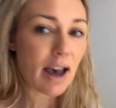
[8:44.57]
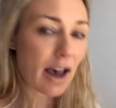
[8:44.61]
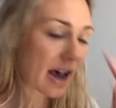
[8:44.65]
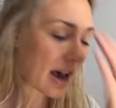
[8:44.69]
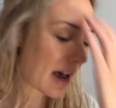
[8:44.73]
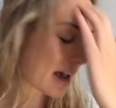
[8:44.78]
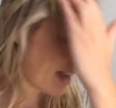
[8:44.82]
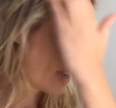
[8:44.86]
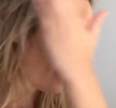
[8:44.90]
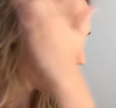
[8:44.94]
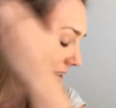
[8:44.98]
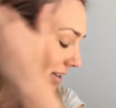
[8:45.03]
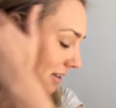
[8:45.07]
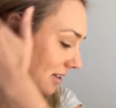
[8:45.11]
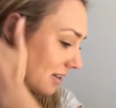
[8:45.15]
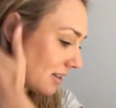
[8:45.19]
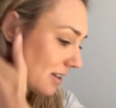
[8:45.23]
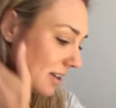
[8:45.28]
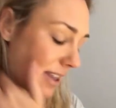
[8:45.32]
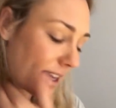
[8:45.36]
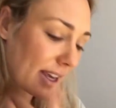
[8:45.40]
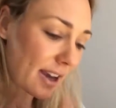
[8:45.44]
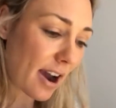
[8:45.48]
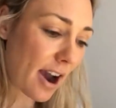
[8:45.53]
and to
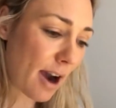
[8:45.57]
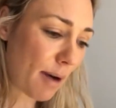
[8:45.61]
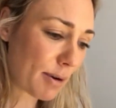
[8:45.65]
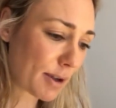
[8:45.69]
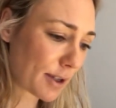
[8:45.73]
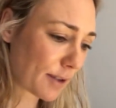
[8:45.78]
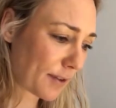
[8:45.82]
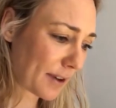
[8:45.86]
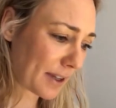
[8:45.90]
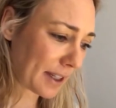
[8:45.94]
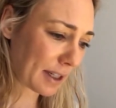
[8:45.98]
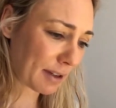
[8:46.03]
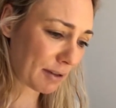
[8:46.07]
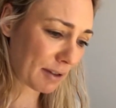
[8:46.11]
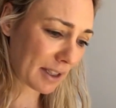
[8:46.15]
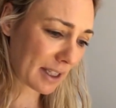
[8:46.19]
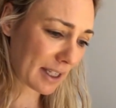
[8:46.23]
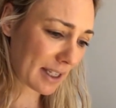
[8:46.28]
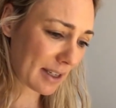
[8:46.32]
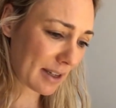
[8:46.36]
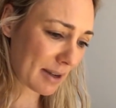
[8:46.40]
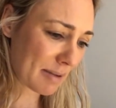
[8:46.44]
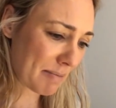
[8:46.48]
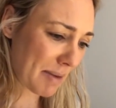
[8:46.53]
think I was feeling
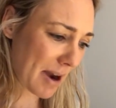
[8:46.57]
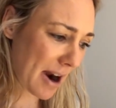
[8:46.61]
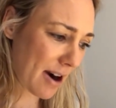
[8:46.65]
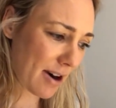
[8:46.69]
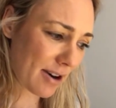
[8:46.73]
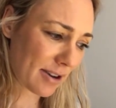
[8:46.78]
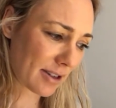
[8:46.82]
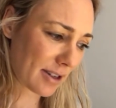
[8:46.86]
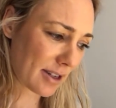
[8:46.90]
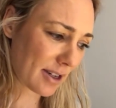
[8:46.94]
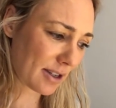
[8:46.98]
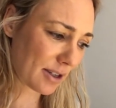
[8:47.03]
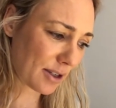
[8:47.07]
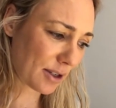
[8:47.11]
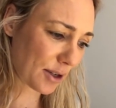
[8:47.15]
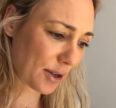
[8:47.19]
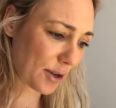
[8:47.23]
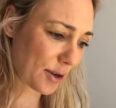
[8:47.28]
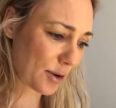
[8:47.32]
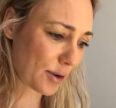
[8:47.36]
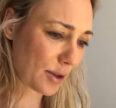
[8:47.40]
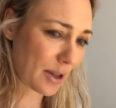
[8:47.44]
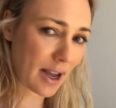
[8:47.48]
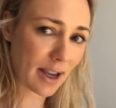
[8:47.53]
really embarrassed and
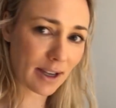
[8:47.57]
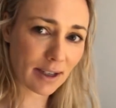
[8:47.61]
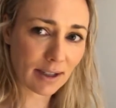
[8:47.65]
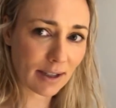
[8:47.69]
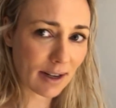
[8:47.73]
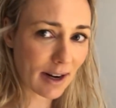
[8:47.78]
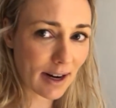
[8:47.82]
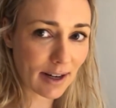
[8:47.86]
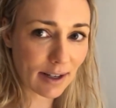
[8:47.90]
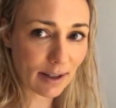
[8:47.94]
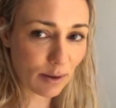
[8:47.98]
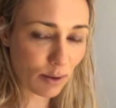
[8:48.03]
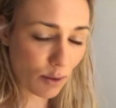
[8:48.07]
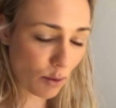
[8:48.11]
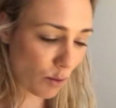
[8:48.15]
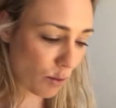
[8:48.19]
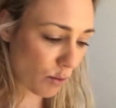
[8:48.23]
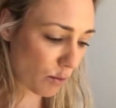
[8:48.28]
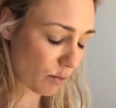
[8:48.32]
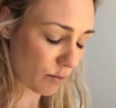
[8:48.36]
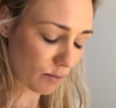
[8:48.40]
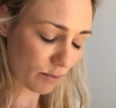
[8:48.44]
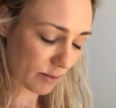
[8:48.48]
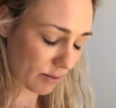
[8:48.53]
insecure last night.
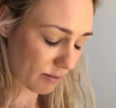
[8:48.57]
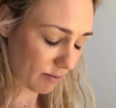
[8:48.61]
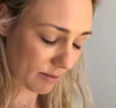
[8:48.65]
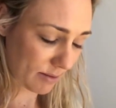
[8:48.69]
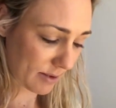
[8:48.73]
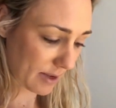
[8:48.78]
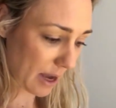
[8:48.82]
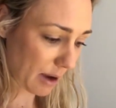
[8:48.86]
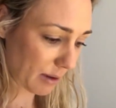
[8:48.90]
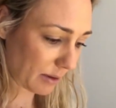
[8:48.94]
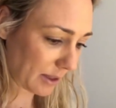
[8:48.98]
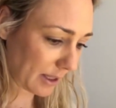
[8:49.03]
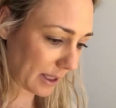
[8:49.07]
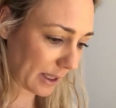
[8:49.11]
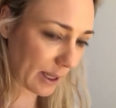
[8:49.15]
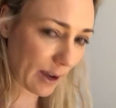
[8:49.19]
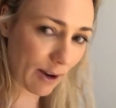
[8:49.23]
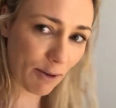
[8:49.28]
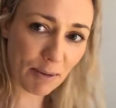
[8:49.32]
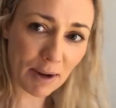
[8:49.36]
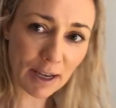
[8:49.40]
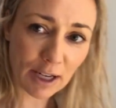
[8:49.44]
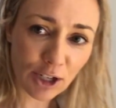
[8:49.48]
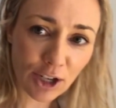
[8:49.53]
How silly
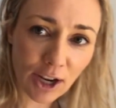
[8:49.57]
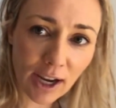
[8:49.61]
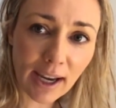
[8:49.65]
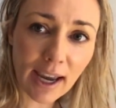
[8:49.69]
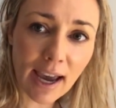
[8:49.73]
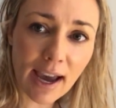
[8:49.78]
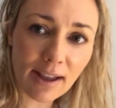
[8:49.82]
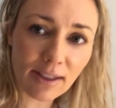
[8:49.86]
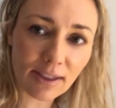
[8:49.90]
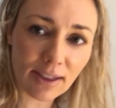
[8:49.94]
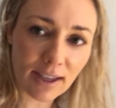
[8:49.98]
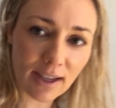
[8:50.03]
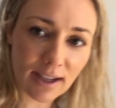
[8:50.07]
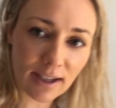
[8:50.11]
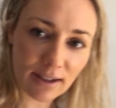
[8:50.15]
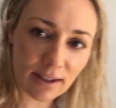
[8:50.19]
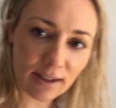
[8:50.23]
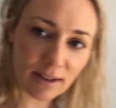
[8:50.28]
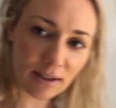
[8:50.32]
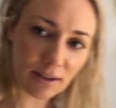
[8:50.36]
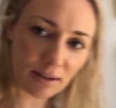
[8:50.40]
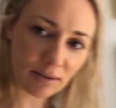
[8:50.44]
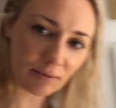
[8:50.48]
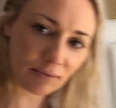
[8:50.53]
of me. Check out
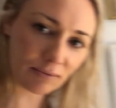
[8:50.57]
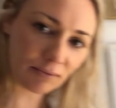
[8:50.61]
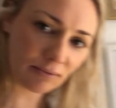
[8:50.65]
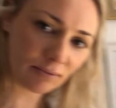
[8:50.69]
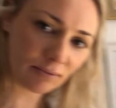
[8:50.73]
this.